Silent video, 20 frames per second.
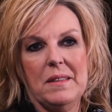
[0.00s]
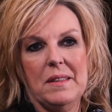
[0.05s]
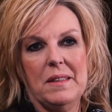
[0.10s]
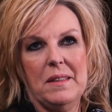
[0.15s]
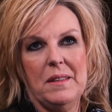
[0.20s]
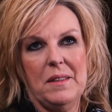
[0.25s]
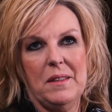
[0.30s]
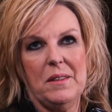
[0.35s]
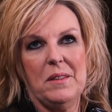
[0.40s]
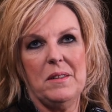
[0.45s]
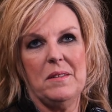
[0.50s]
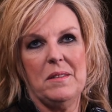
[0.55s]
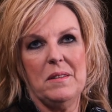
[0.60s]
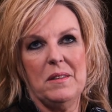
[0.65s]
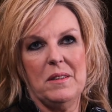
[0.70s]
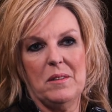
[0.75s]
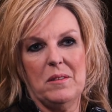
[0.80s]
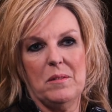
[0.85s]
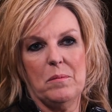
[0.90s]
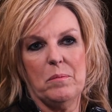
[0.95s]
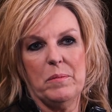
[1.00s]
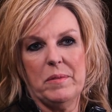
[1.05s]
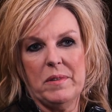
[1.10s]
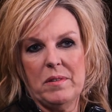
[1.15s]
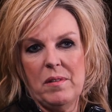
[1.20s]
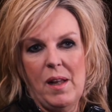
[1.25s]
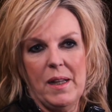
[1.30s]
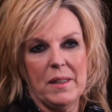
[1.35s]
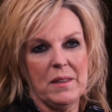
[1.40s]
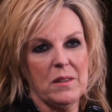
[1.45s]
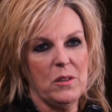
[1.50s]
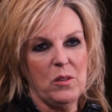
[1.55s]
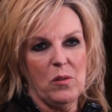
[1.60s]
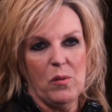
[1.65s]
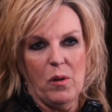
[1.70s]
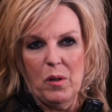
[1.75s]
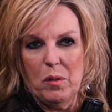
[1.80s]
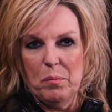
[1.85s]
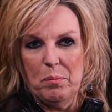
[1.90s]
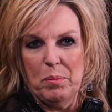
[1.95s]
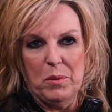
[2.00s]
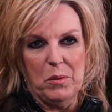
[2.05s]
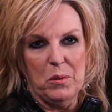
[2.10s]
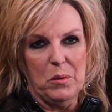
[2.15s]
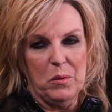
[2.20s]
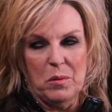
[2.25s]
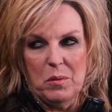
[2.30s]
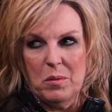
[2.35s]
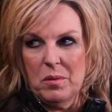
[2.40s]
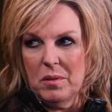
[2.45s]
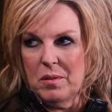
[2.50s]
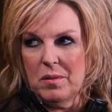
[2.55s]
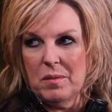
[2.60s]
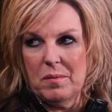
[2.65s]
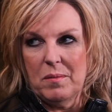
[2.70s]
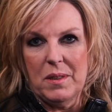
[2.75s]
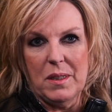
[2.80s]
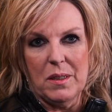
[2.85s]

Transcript: And slide guitar, blues,